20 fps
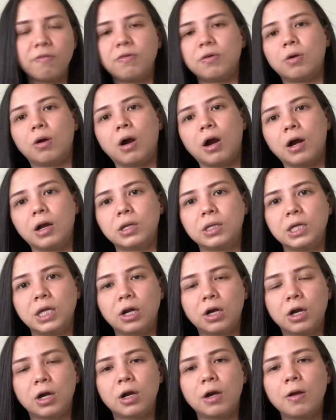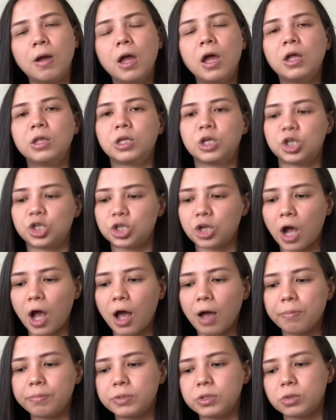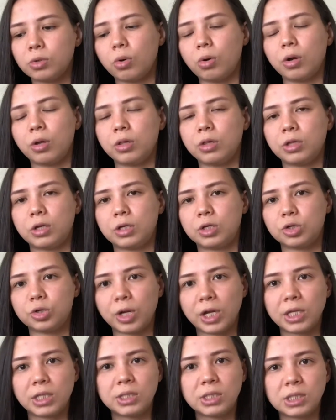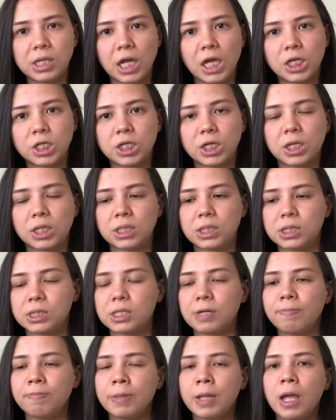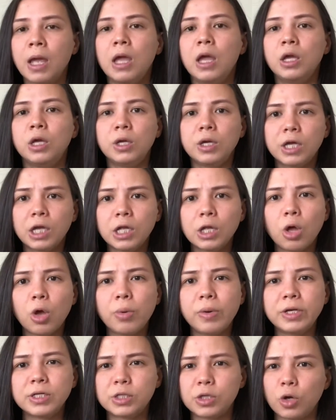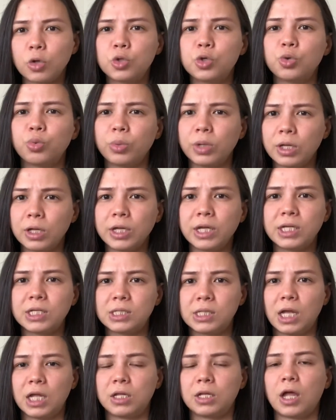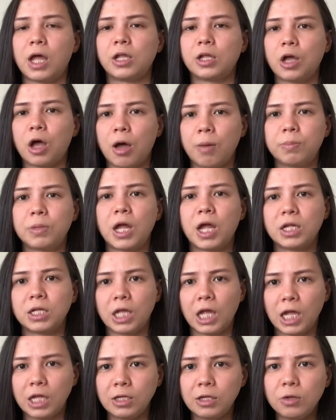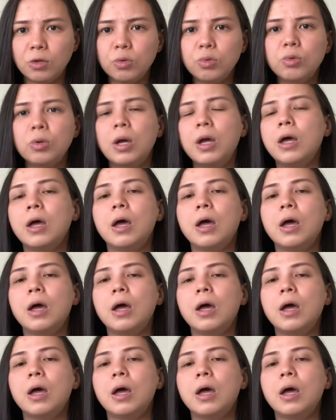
If you are near the shops or the train stations, you can always go to realestate.com.au.